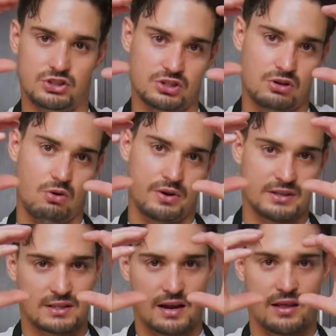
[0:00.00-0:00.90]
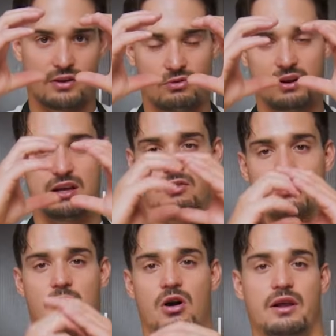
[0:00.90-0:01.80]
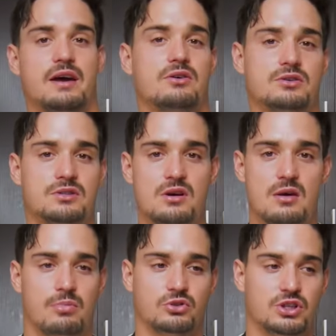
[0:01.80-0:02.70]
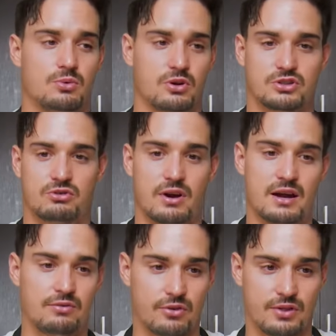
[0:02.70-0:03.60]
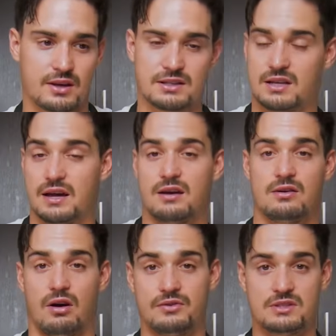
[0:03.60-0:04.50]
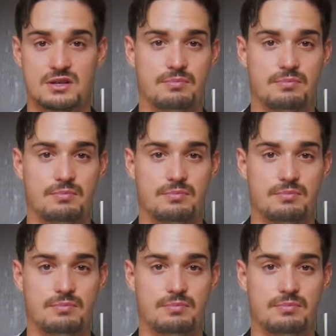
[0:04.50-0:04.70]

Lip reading: just going inside of that ingredient from all angles. Poaching works great for things like, obviously,